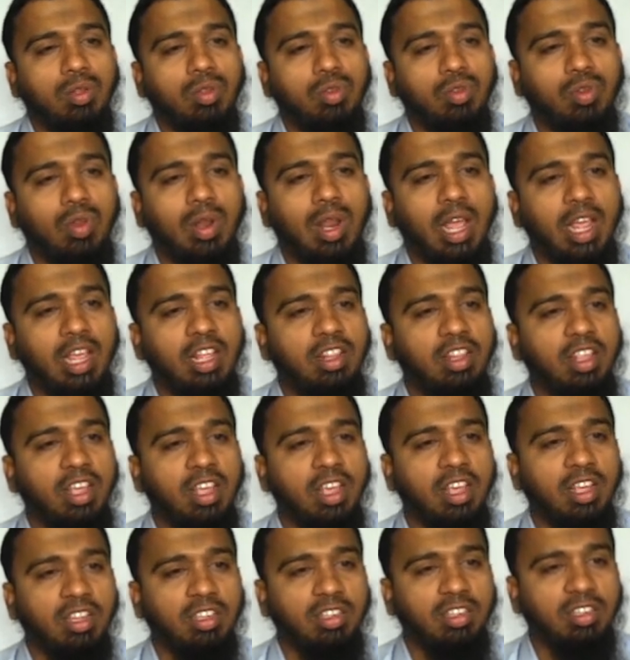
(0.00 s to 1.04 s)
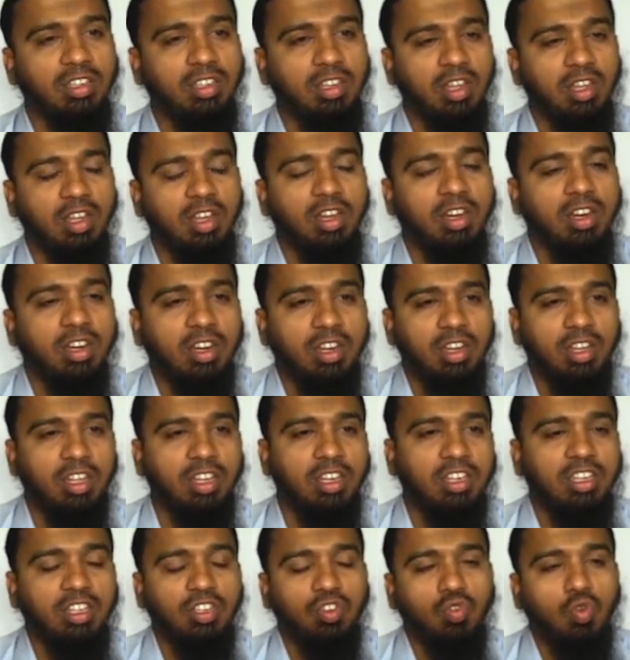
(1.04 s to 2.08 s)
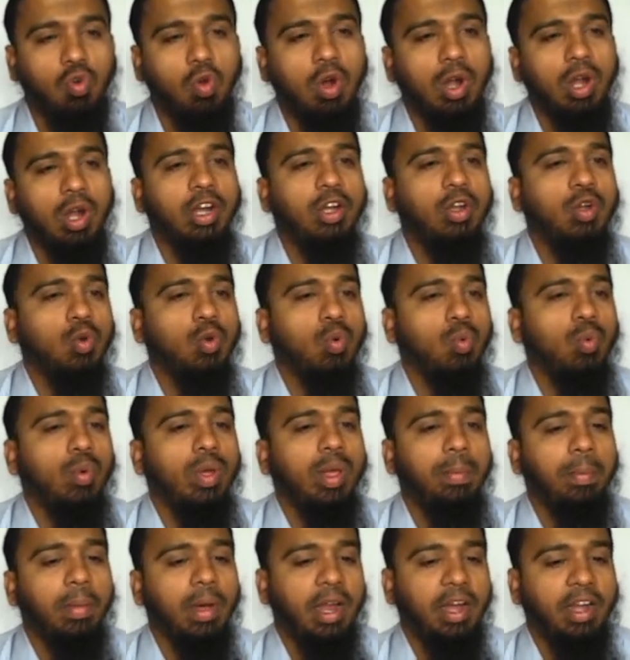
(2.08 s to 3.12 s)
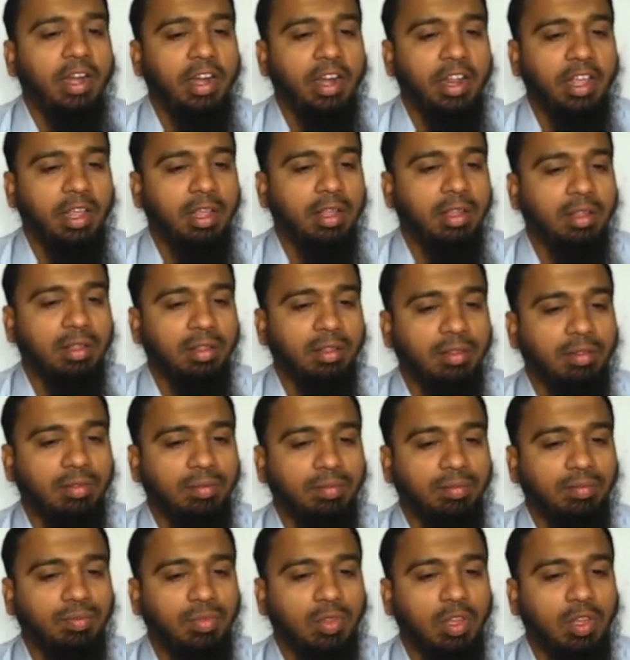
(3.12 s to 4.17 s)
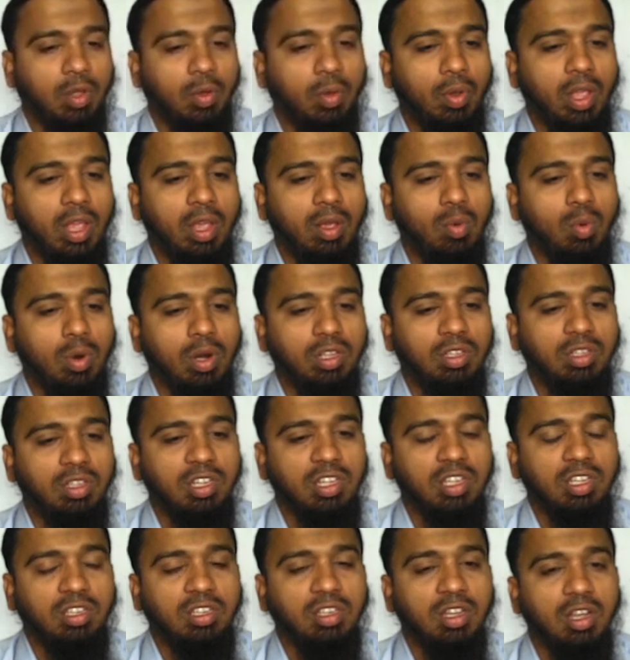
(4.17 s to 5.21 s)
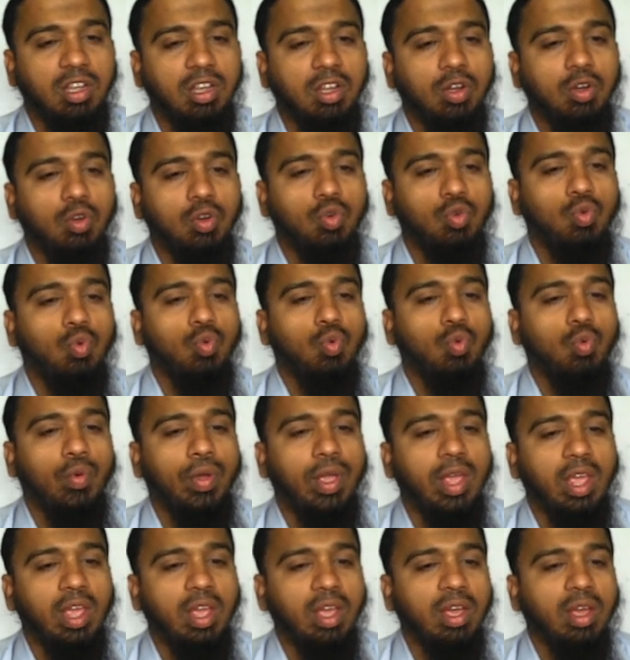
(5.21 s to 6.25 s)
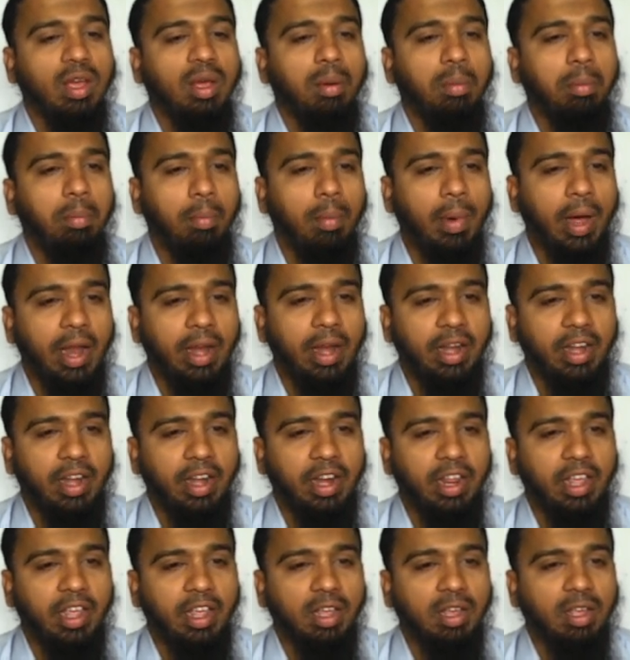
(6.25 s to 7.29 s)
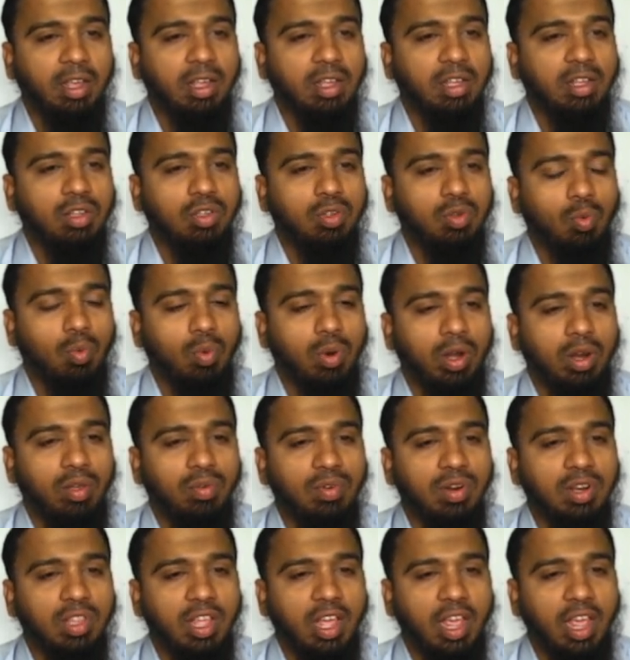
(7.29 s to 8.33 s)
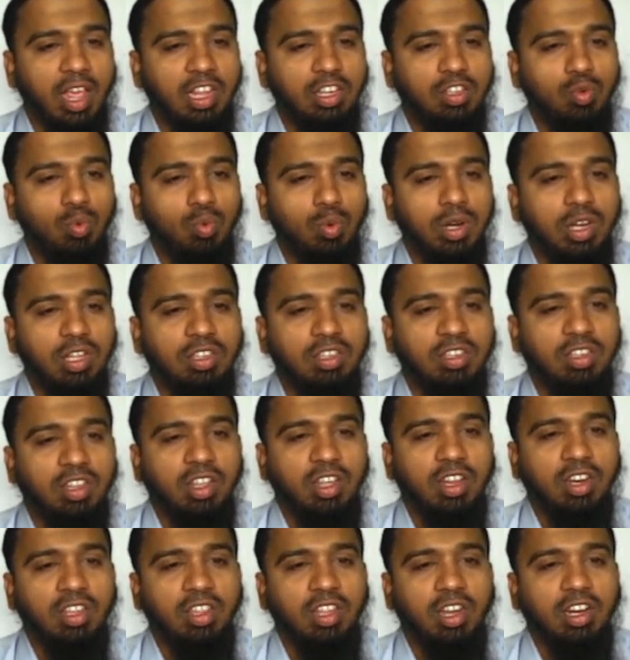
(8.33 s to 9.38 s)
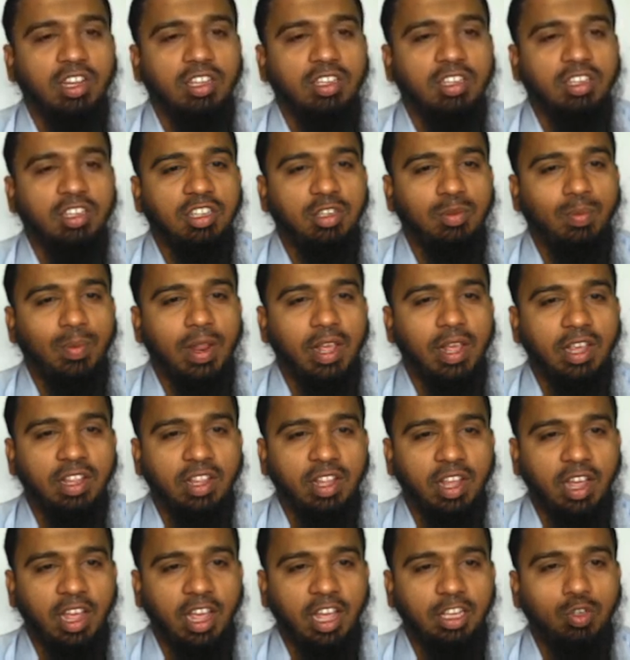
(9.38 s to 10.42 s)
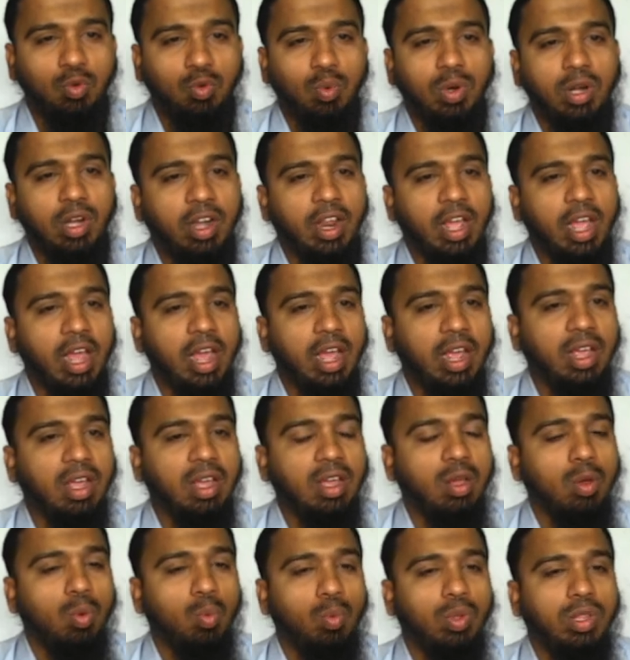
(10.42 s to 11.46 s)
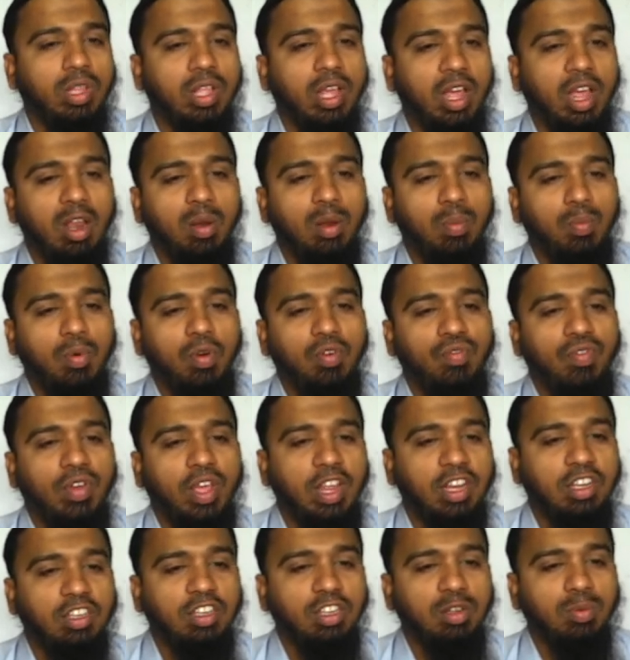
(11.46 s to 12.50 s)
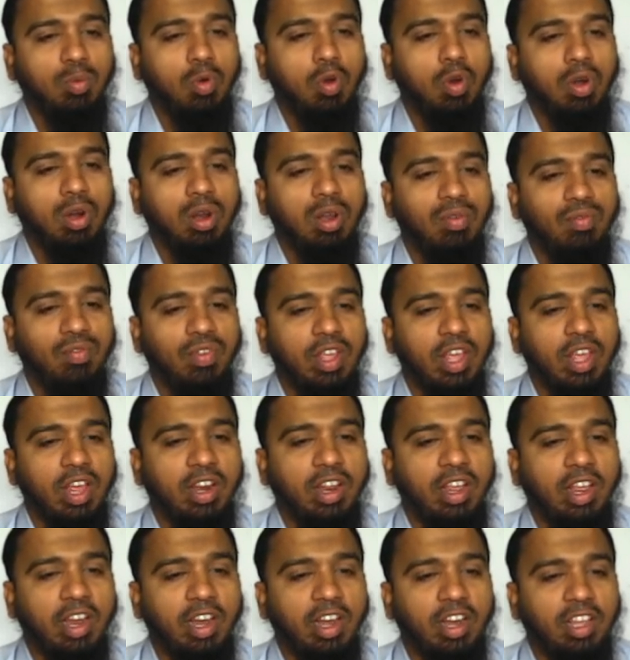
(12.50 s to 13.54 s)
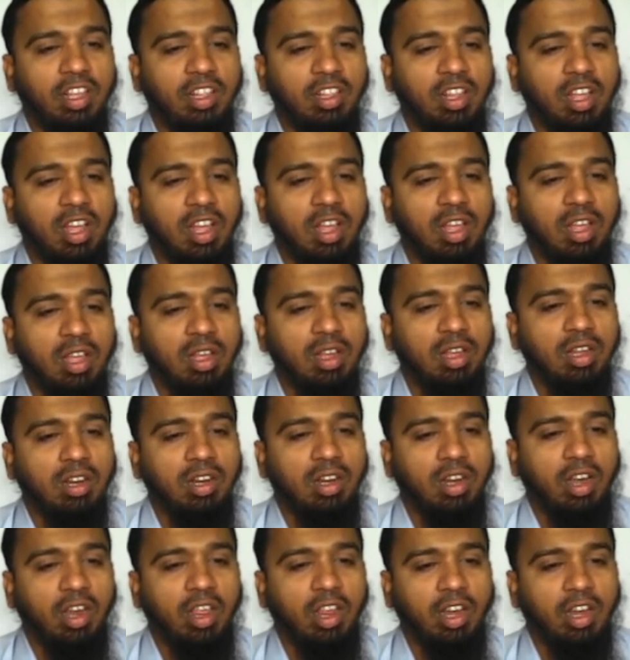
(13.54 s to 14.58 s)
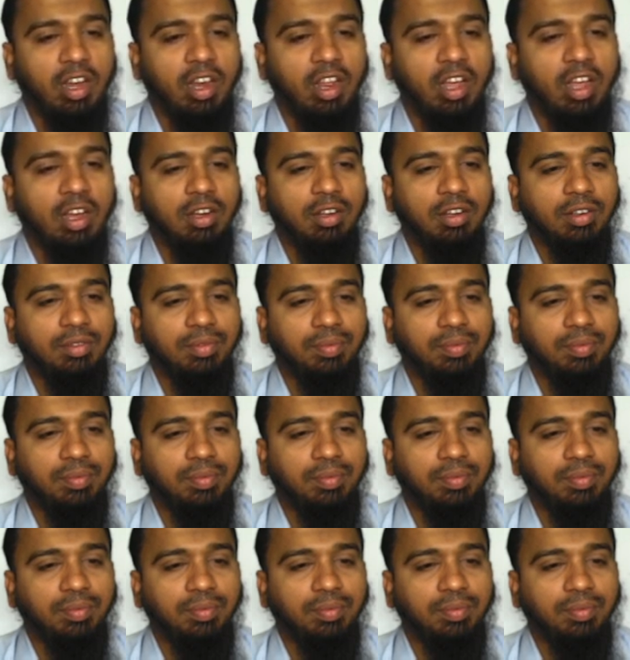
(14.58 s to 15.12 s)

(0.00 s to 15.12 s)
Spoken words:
So like this, it is called a two-way binding. Okay, what is this? Two-way binding. So whatever the h1 is there, that is displaying in the h1 tag, with the help of ng model we are getting the data.